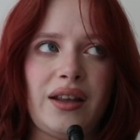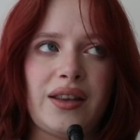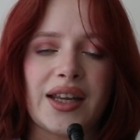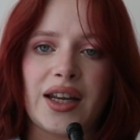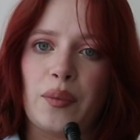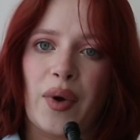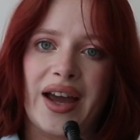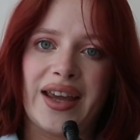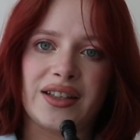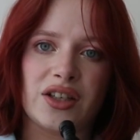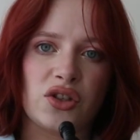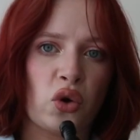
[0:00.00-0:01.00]
that I buy
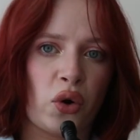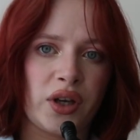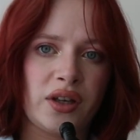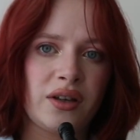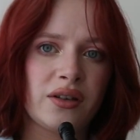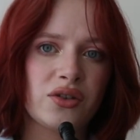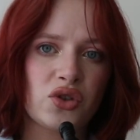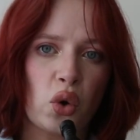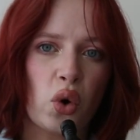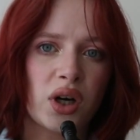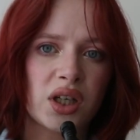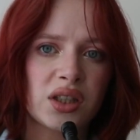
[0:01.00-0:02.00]
at the toy
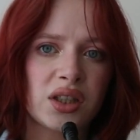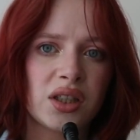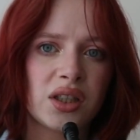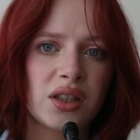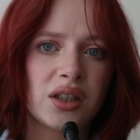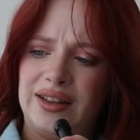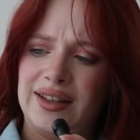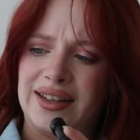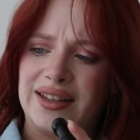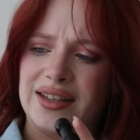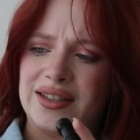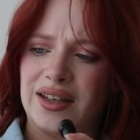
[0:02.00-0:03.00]
store. Like,
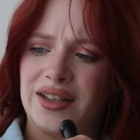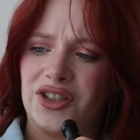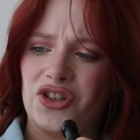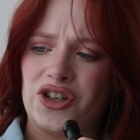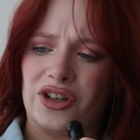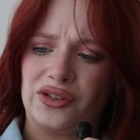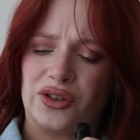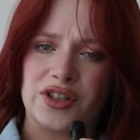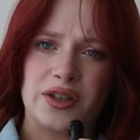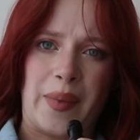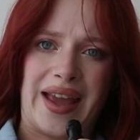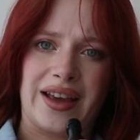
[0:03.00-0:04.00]
this is
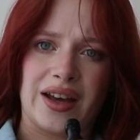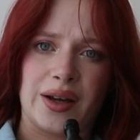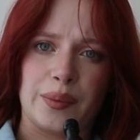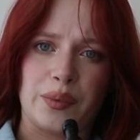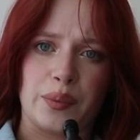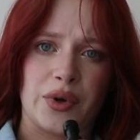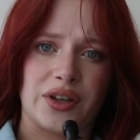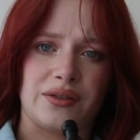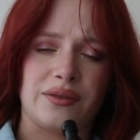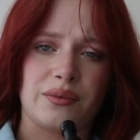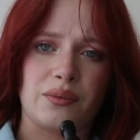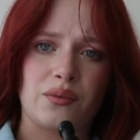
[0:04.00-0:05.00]
children's makeup, but
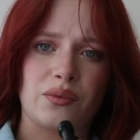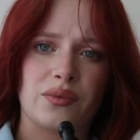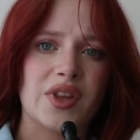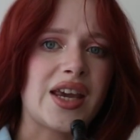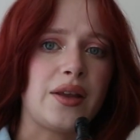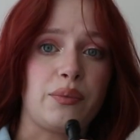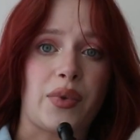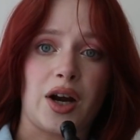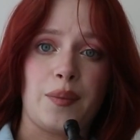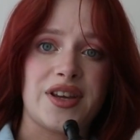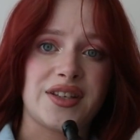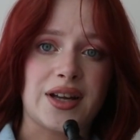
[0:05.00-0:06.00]
in
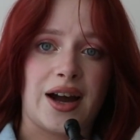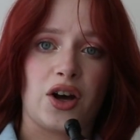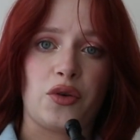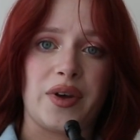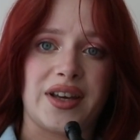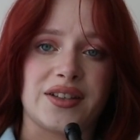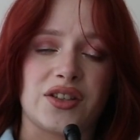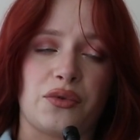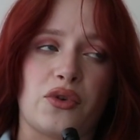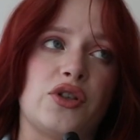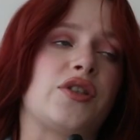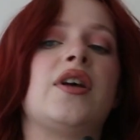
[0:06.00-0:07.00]
Barbie style, because of
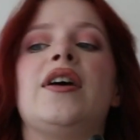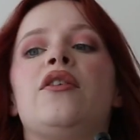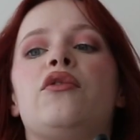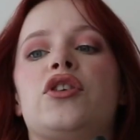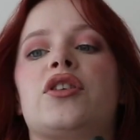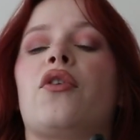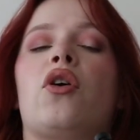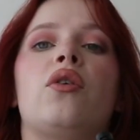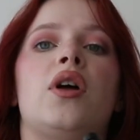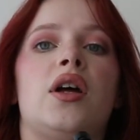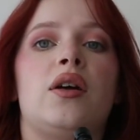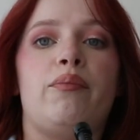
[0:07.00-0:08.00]
course, first of all,
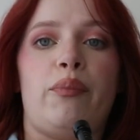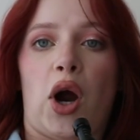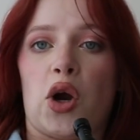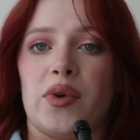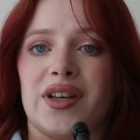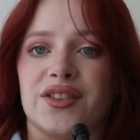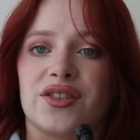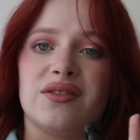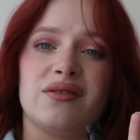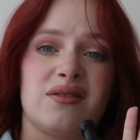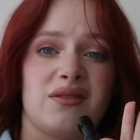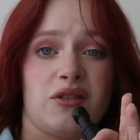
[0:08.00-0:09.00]
Barbie is
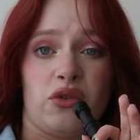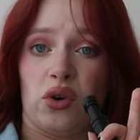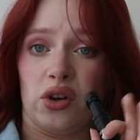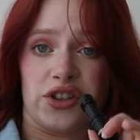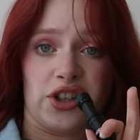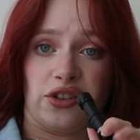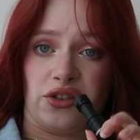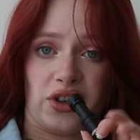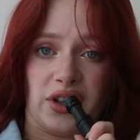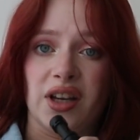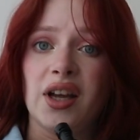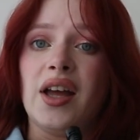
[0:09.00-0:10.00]
for
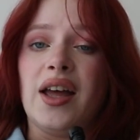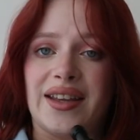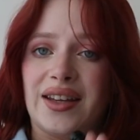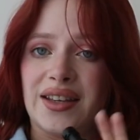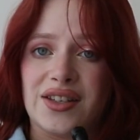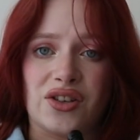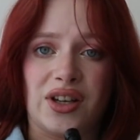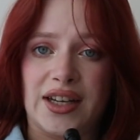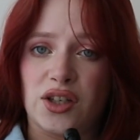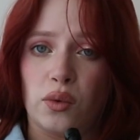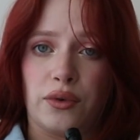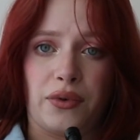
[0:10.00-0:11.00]
children. And then this
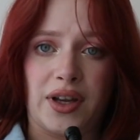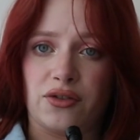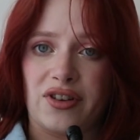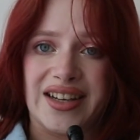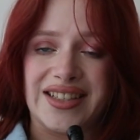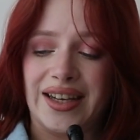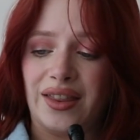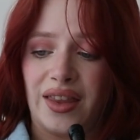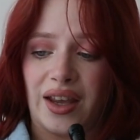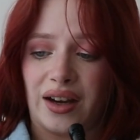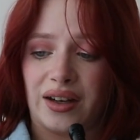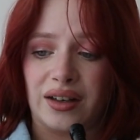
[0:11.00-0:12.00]
collection would fit right in
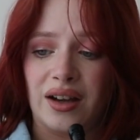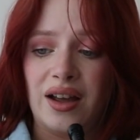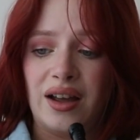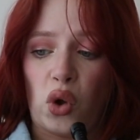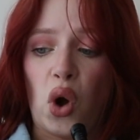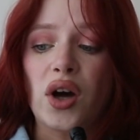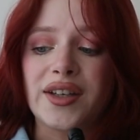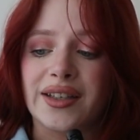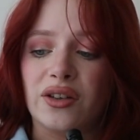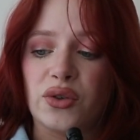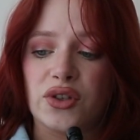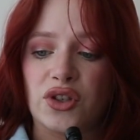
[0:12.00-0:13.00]
there. God,
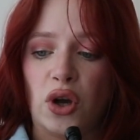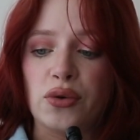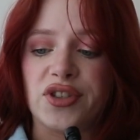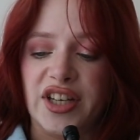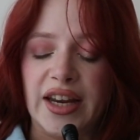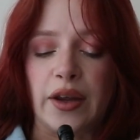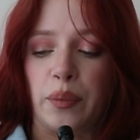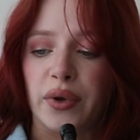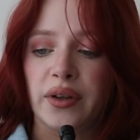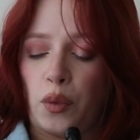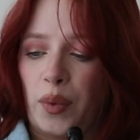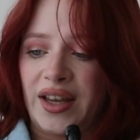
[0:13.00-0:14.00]
it looks so cheap.
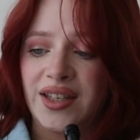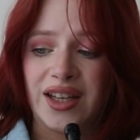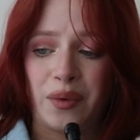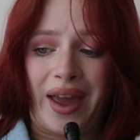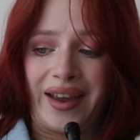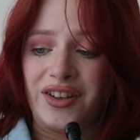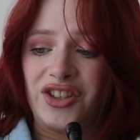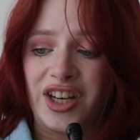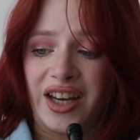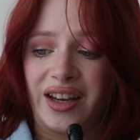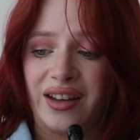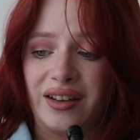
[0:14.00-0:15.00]
The plastic
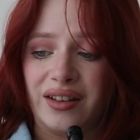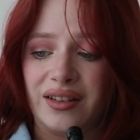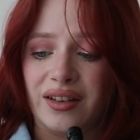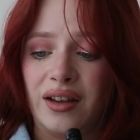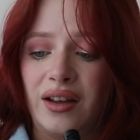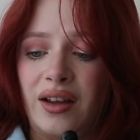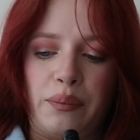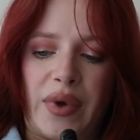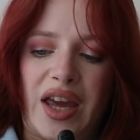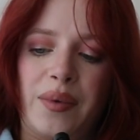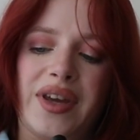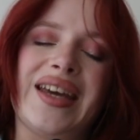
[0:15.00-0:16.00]
packaging,
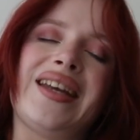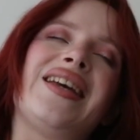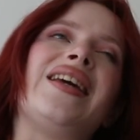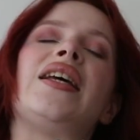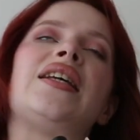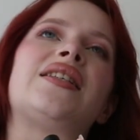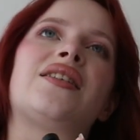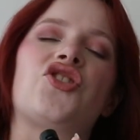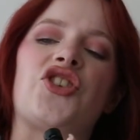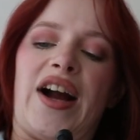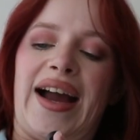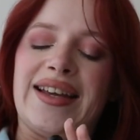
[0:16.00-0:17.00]
maybe it is
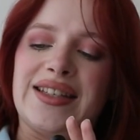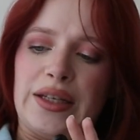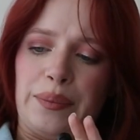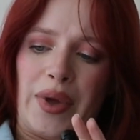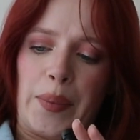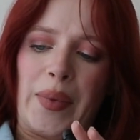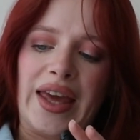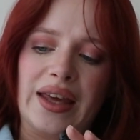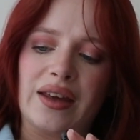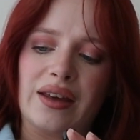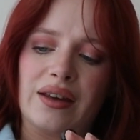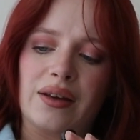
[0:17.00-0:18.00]
trying to
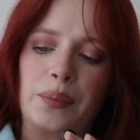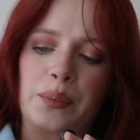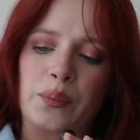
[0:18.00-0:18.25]
mimic